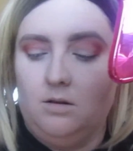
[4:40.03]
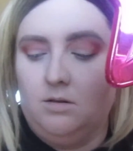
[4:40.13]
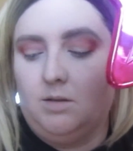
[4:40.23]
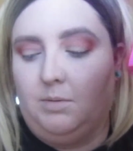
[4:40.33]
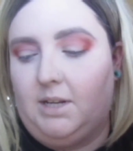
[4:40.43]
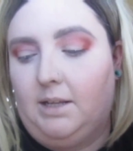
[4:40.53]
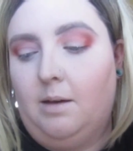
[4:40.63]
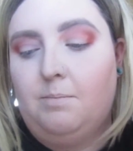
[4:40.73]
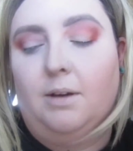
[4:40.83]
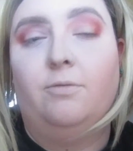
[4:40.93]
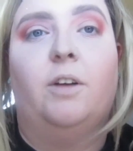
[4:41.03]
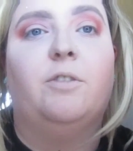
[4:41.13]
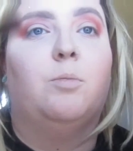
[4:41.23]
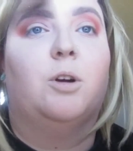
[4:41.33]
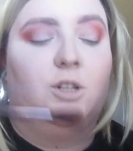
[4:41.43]
So I'm going to take that big
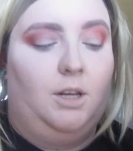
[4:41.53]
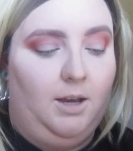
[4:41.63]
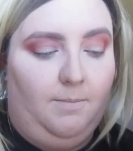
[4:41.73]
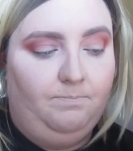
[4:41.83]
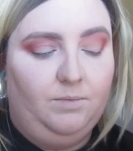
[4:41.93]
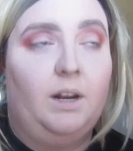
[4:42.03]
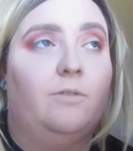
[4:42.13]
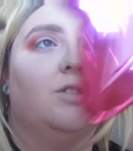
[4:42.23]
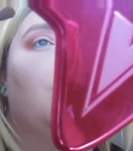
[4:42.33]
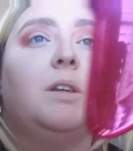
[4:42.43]
fluffy brush again that I've just been